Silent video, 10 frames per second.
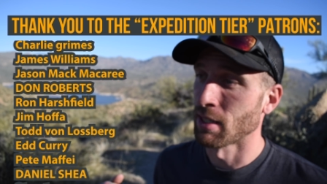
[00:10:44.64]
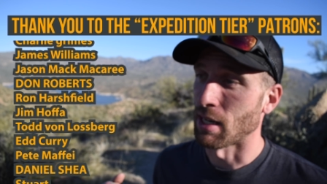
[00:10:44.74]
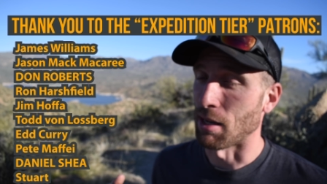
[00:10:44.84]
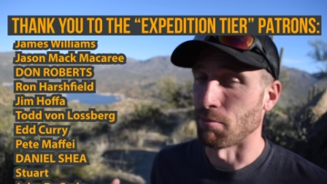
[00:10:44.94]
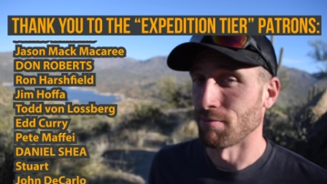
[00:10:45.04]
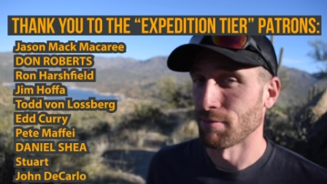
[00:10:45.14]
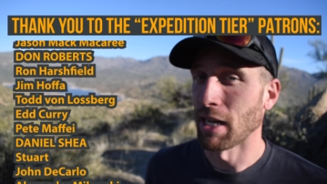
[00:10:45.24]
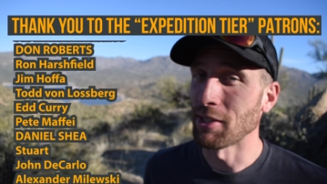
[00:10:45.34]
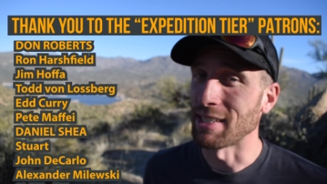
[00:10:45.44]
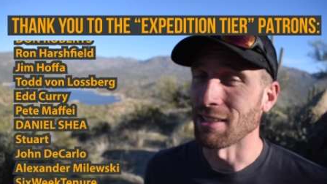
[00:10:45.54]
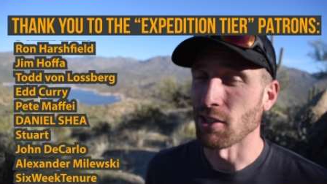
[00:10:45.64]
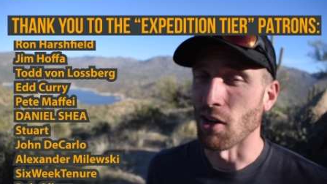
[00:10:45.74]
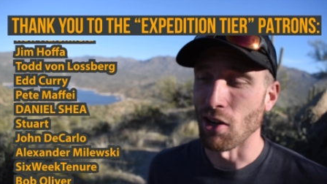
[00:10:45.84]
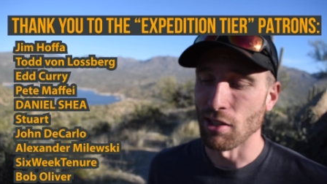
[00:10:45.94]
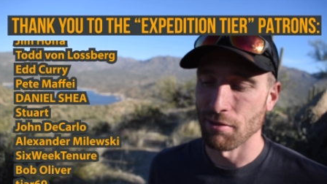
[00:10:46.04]
But anyways, that's
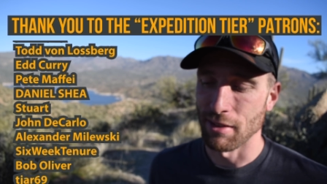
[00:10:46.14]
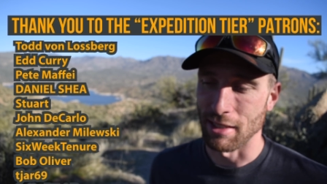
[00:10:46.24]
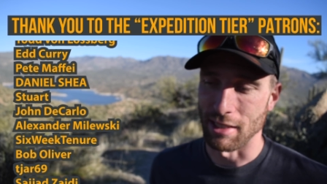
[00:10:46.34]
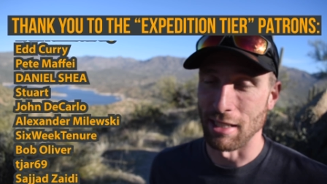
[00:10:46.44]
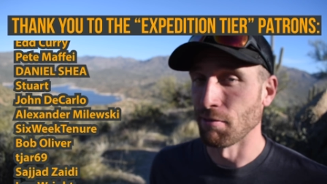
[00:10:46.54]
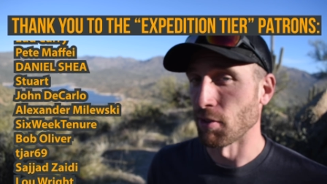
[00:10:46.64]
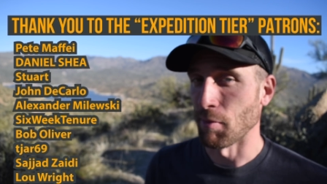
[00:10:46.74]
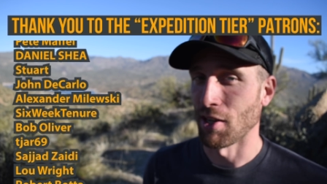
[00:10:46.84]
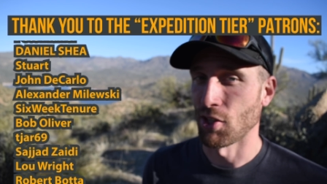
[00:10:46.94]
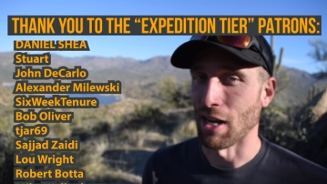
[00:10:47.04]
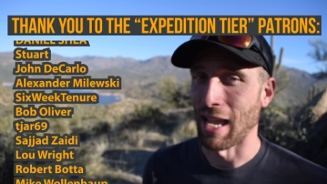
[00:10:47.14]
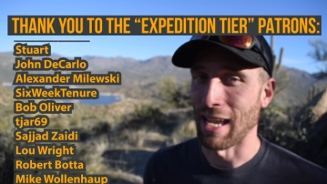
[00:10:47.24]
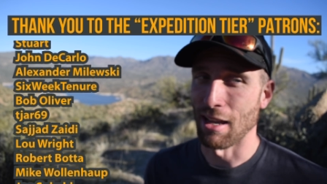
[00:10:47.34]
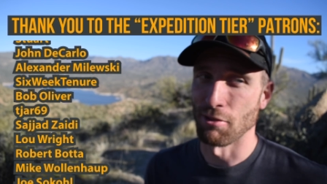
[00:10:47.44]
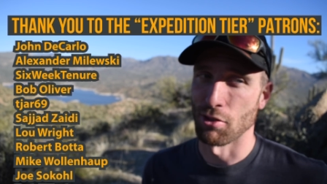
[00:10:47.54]
all of the information I
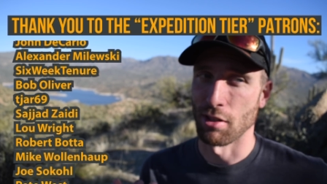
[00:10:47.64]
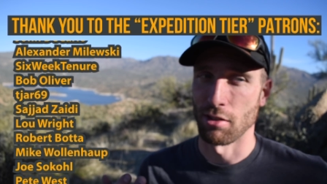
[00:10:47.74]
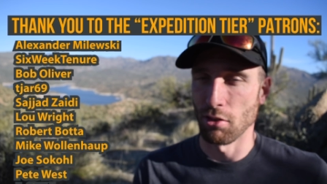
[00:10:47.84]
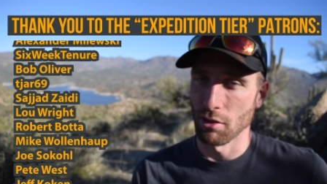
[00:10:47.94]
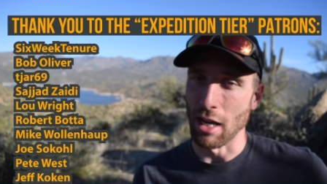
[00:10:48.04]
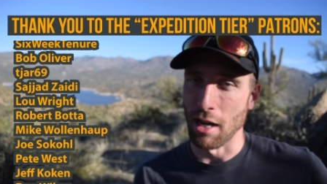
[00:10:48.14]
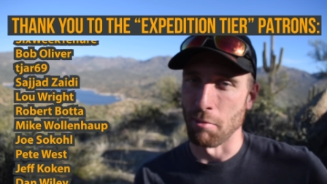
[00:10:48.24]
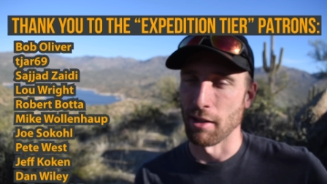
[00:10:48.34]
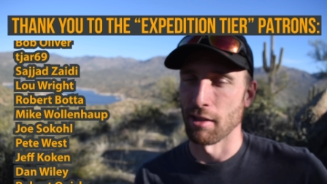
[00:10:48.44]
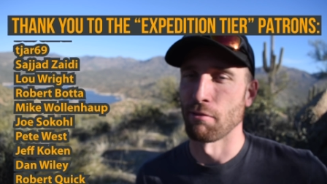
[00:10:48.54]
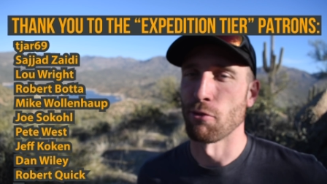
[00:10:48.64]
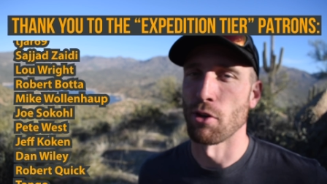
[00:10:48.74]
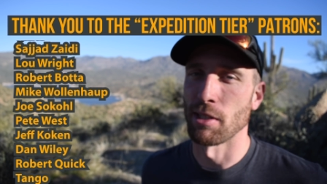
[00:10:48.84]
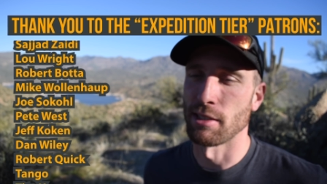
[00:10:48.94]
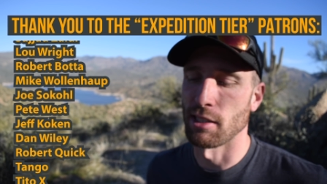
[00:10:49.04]
have so that you can kind of make an
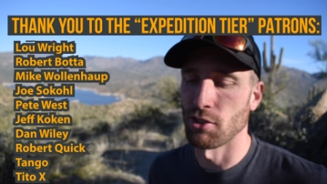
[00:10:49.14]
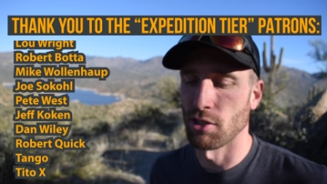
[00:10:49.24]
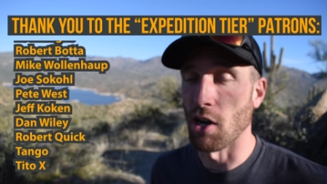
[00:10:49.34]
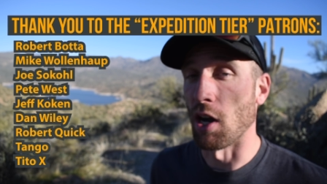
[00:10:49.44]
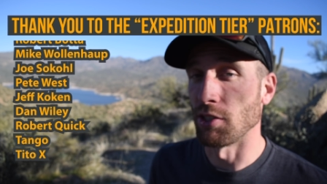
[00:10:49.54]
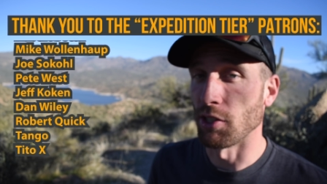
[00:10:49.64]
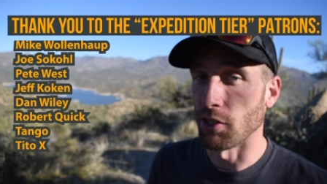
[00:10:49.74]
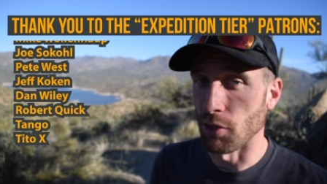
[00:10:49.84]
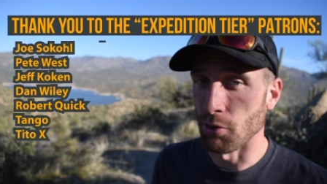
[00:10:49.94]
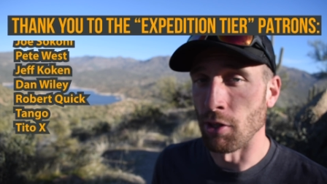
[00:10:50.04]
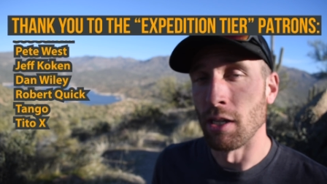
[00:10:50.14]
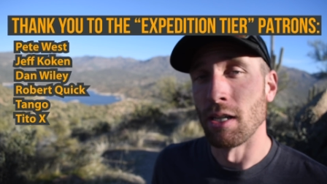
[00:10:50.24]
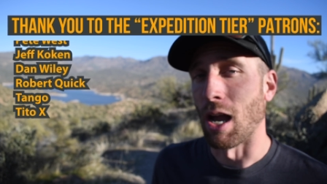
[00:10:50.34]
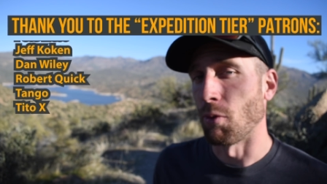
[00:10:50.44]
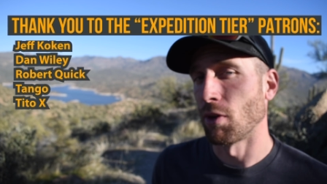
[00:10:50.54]
informed decision on your own.
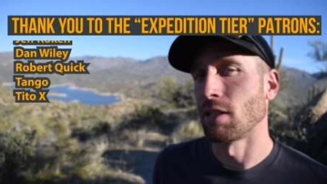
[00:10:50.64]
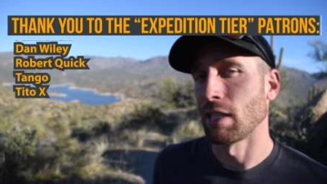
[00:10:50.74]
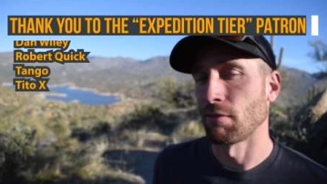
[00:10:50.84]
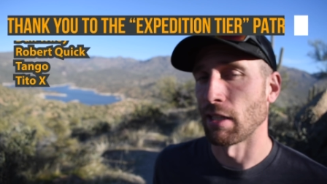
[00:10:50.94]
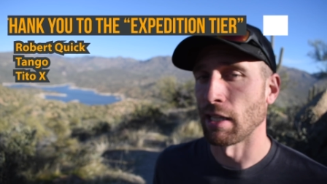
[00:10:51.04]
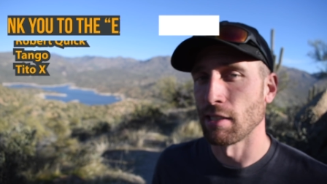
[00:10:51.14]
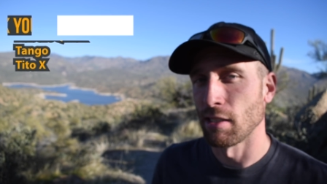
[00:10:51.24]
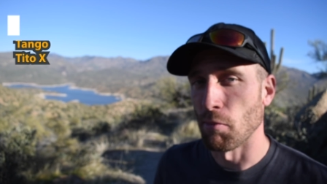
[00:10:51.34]
I will leave links to